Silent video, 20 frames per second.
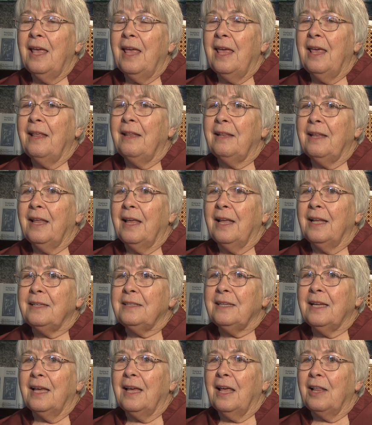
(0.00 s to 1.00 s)
and
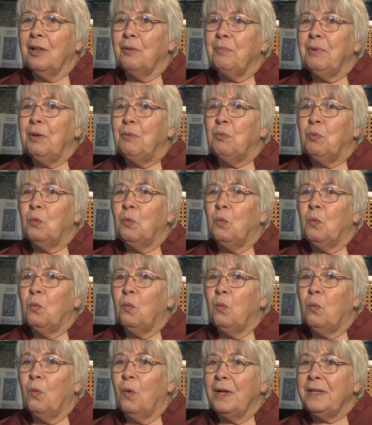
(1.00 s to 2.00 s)
that other people
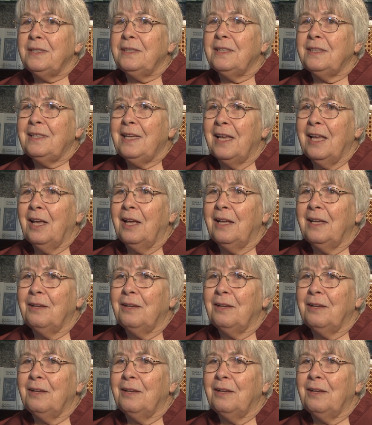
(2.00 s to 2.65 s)
want to